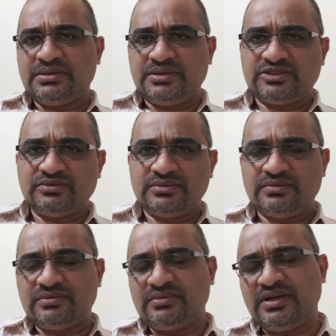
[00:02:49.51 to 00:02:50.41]
the
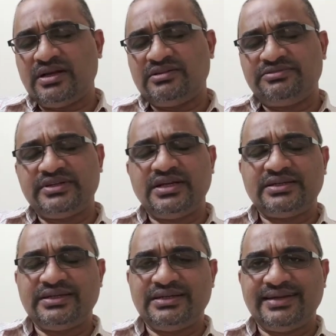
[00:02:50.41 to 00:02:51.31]
patient will have
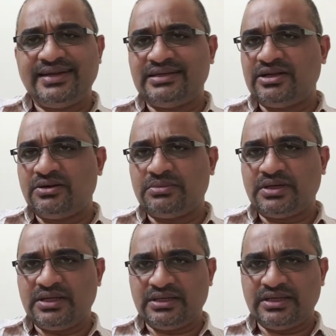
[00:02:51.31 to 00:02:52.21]
difficulty in lying down,
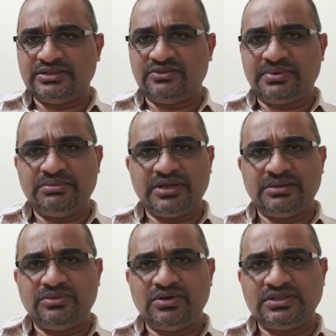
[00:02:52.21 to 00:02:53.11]
but in case of
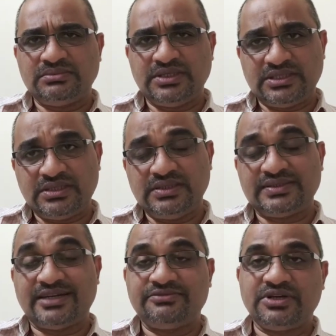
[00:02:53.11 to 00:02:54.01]
pulmonary embolism, patient
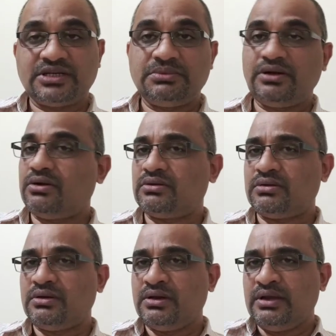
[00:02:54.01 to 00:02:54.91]
is comfortable
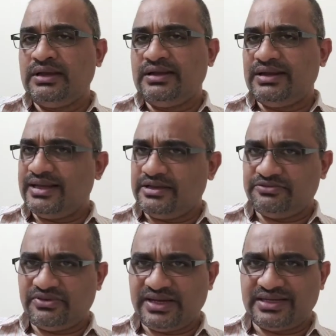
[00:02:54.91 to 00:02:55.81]
on lying
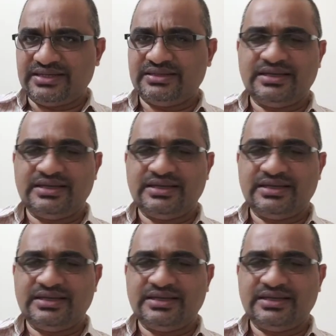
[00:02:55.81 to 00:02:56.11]
flat.